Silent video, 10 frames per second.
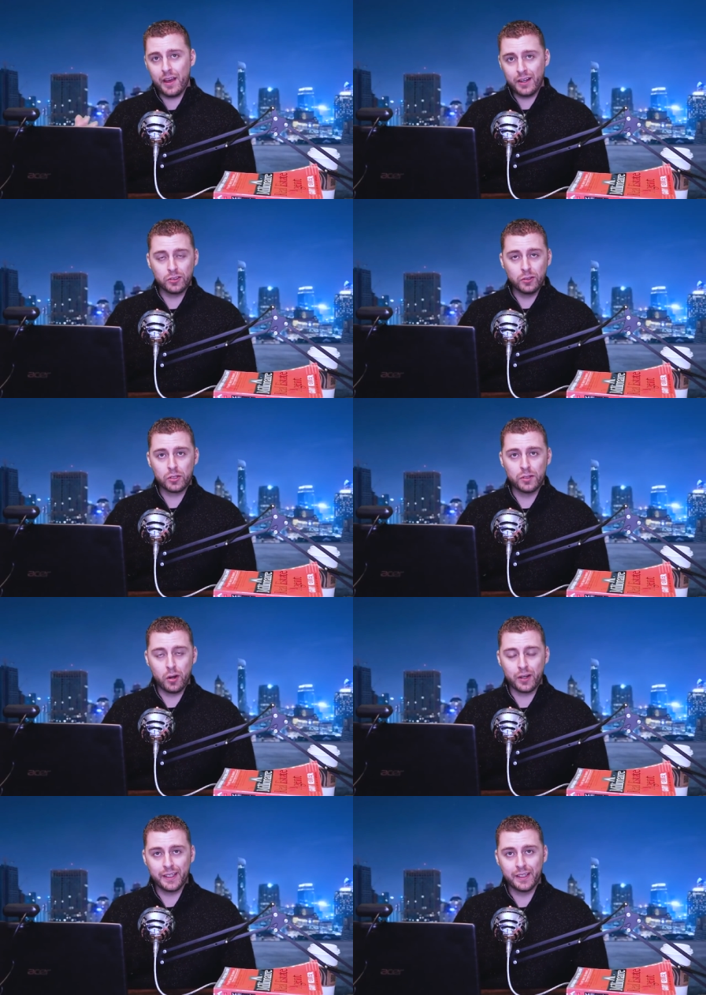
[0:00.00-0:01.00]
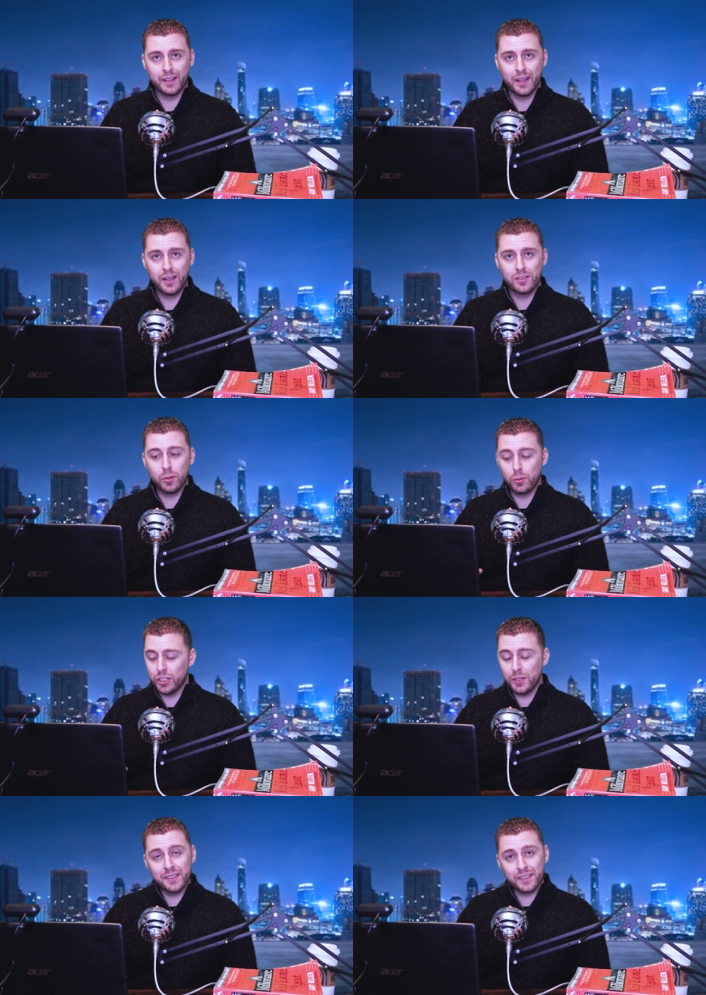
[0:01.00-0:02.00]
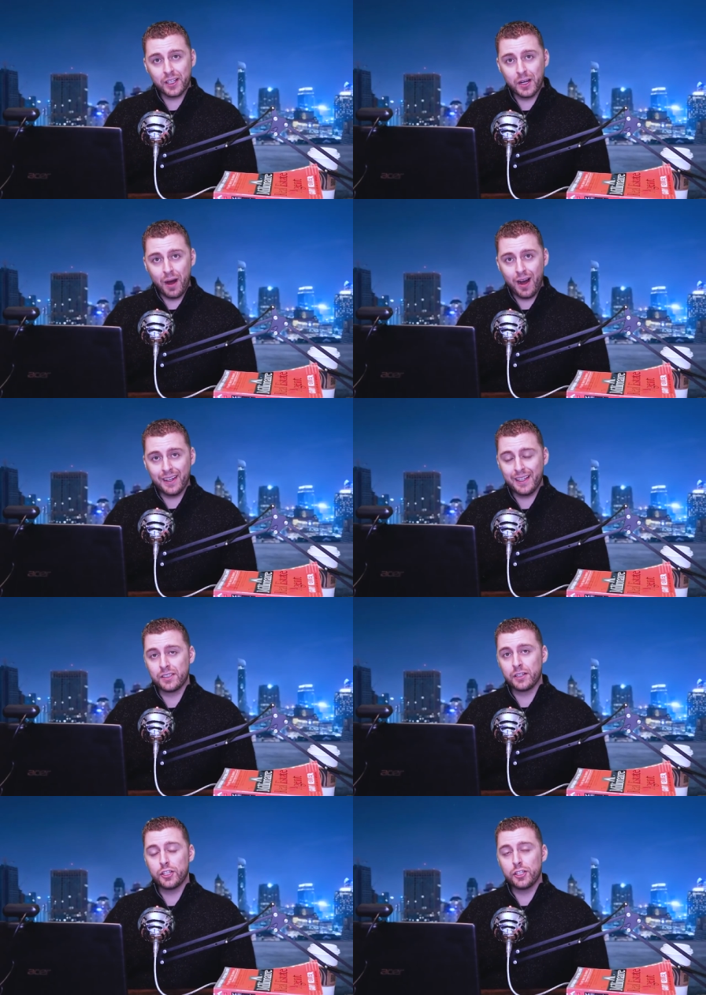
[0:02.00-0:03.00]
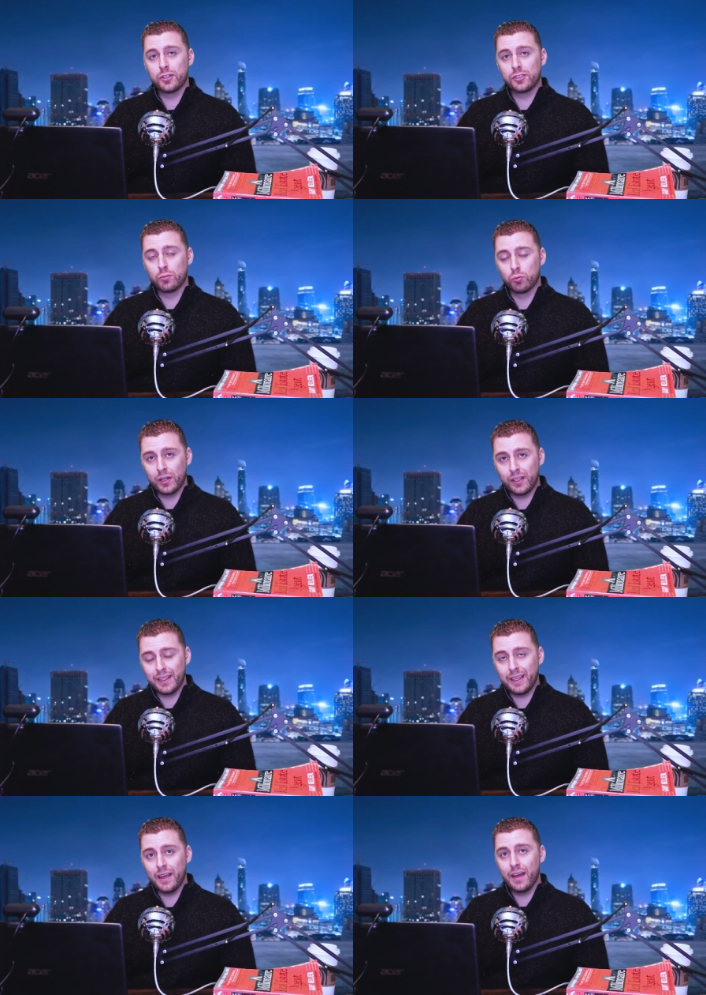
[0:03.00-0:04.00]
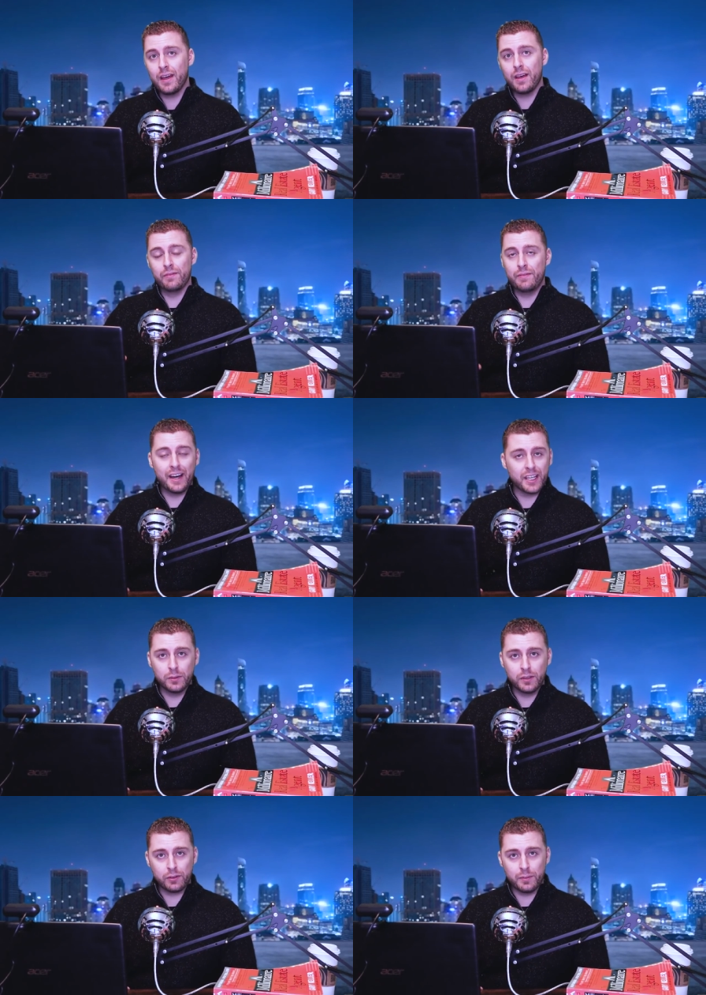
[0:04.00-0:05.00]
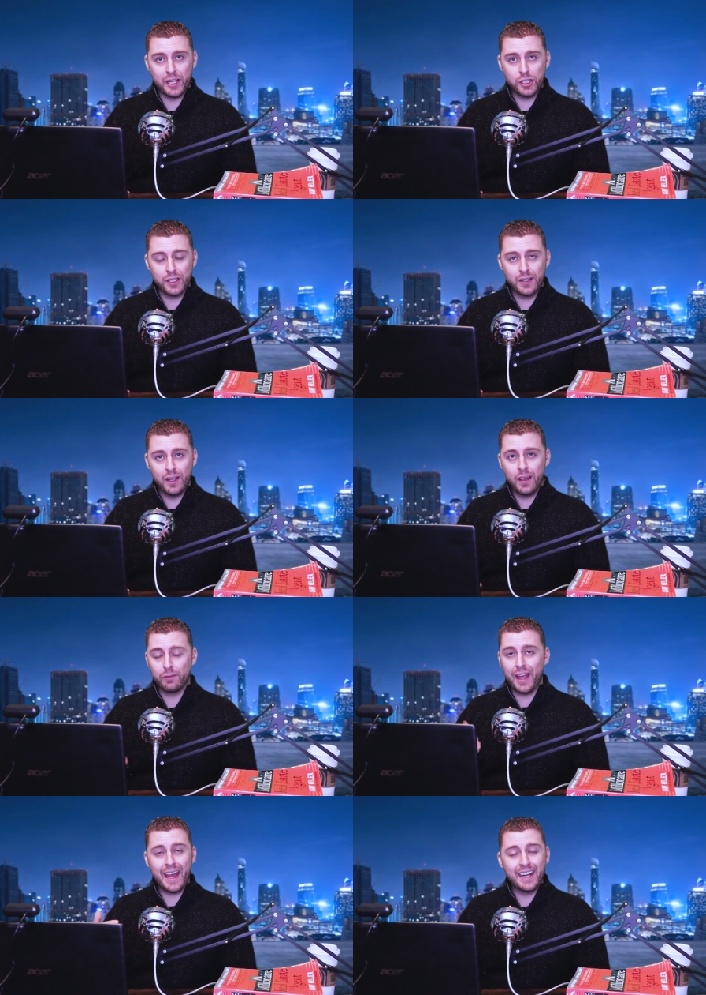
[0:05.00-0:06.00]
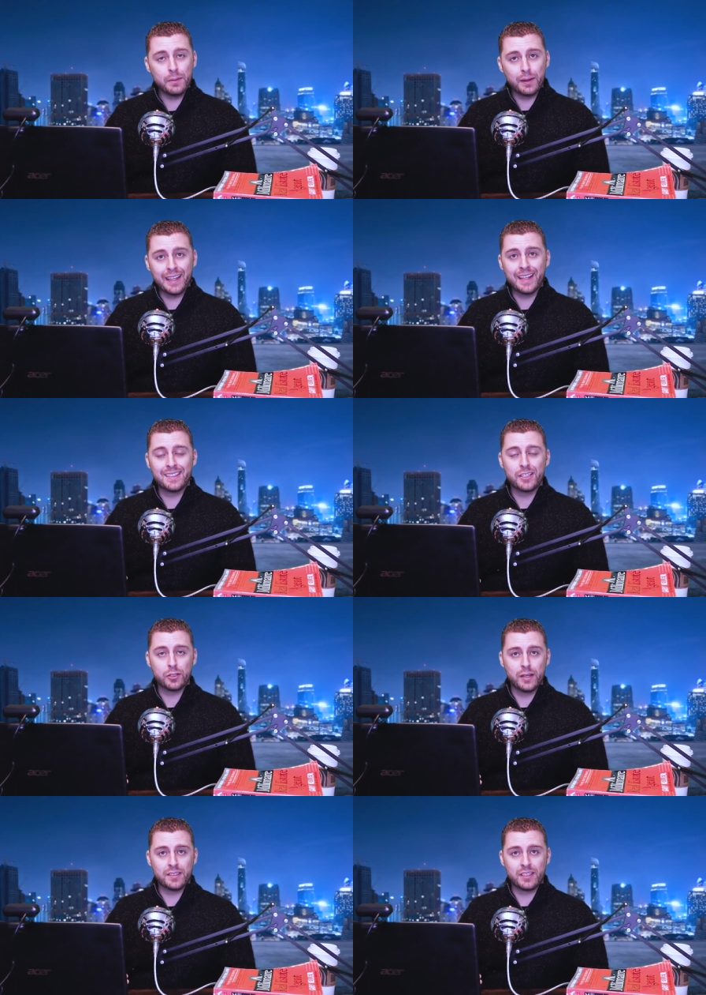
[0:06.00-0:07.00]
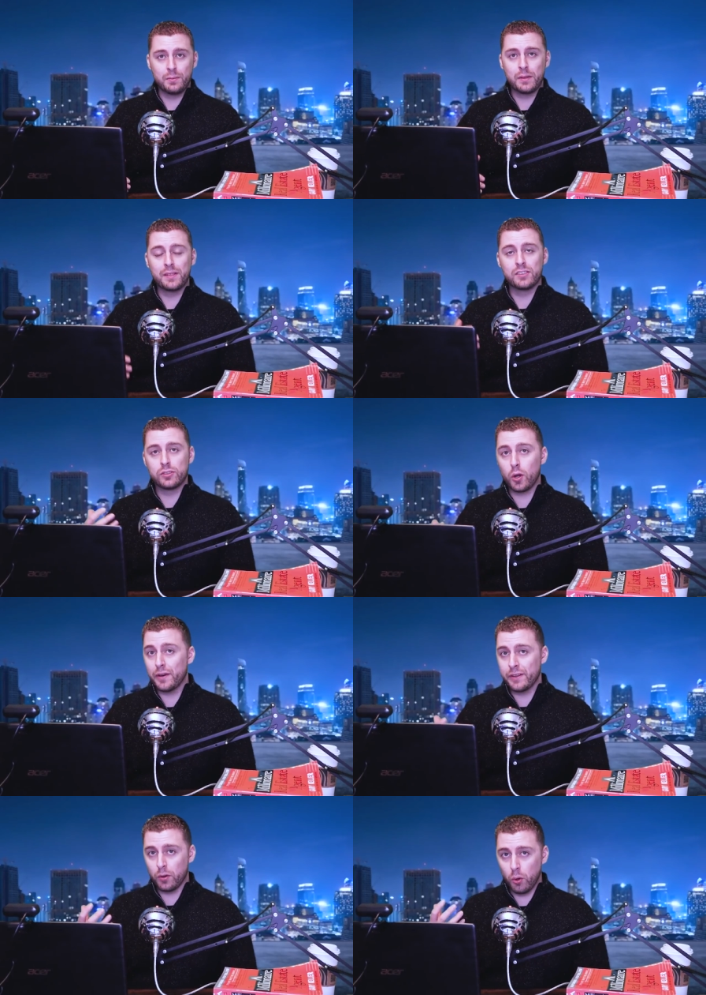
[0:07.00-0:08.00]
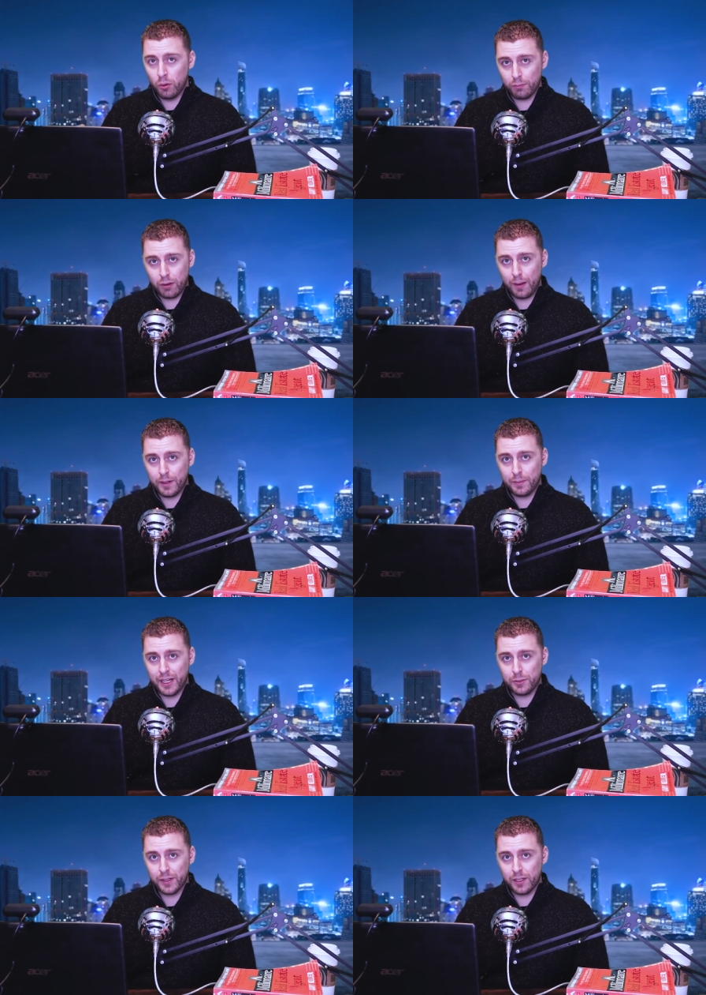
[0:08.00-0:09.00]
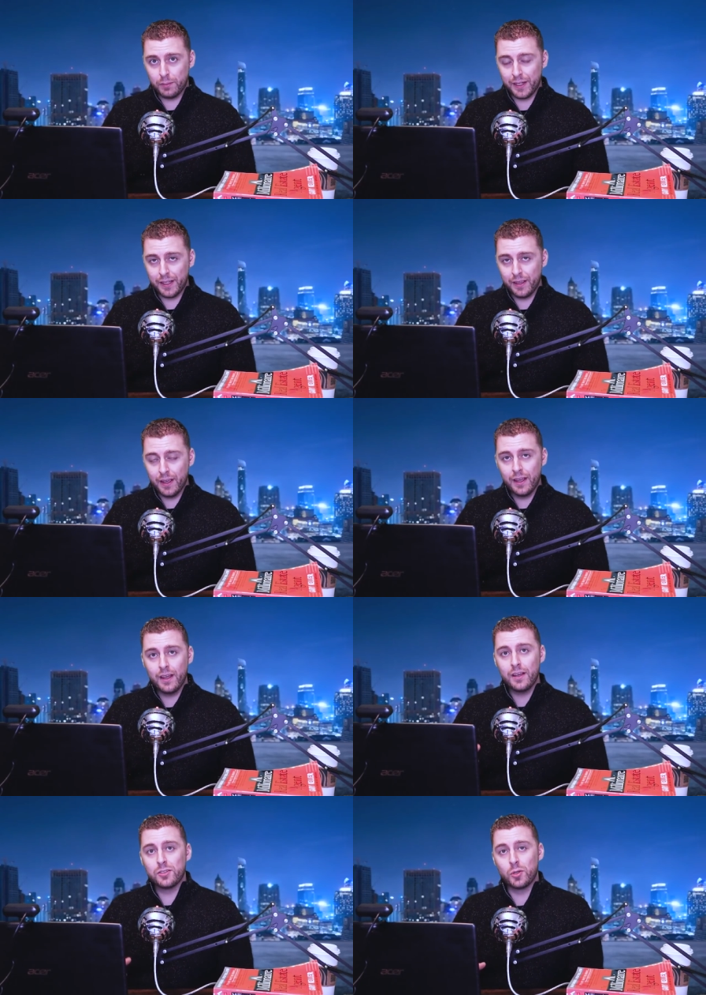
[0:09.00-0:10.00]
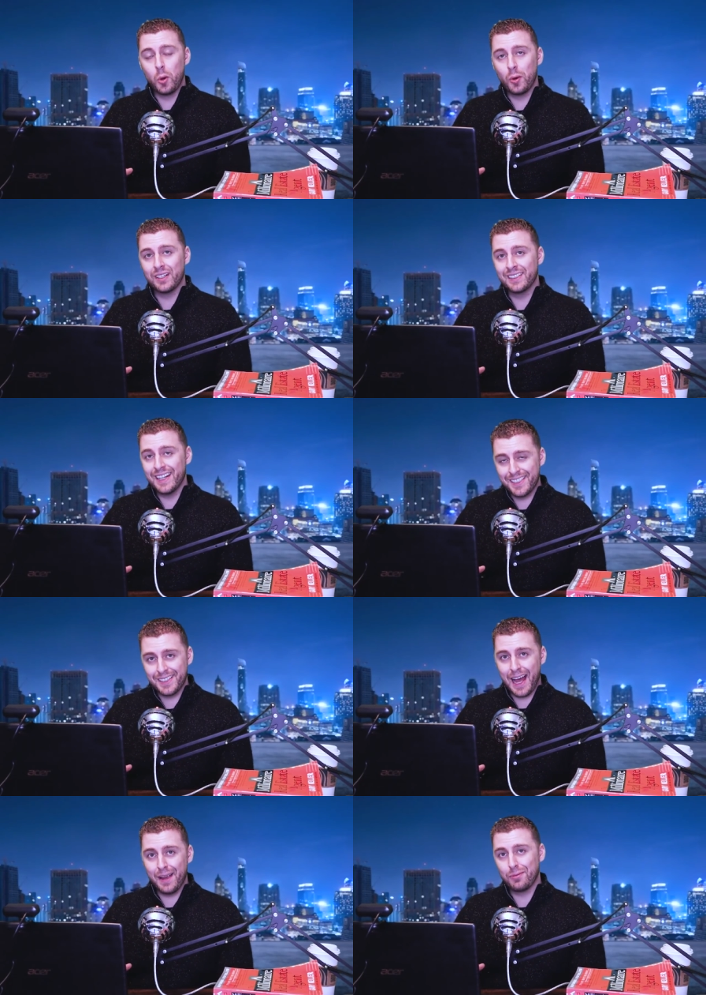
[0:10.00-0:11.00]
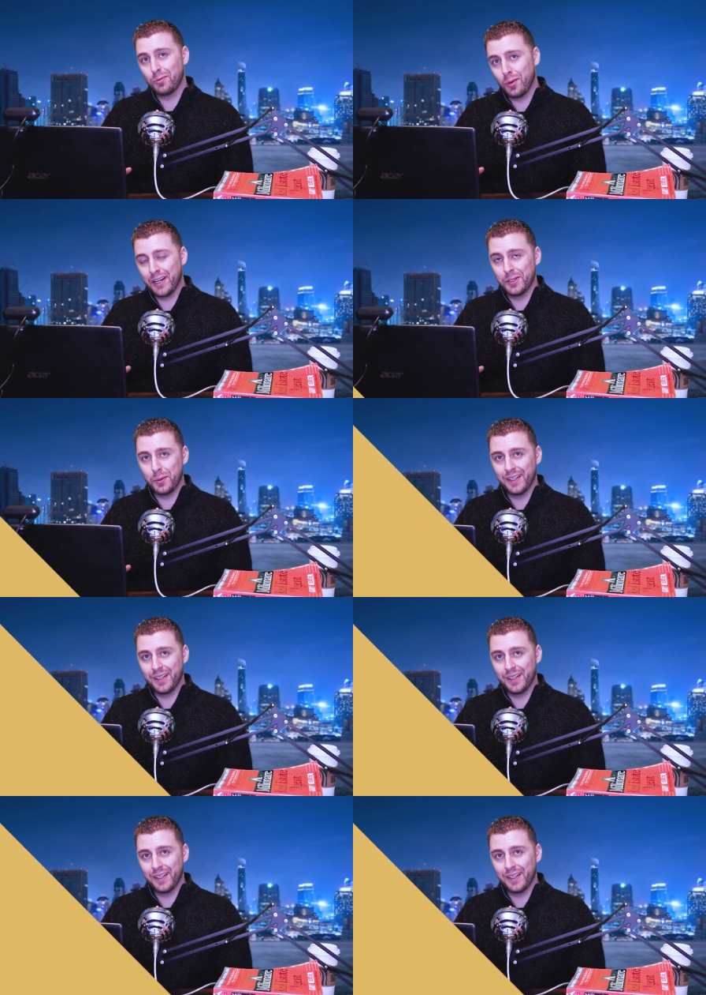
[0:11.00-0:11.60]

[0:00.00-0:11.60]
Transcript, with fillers: in our local market. So Jimmy's going to come on. He's going to share some really valuable information for anybody that's interested in maybe starting their own property management company. So let's dive right into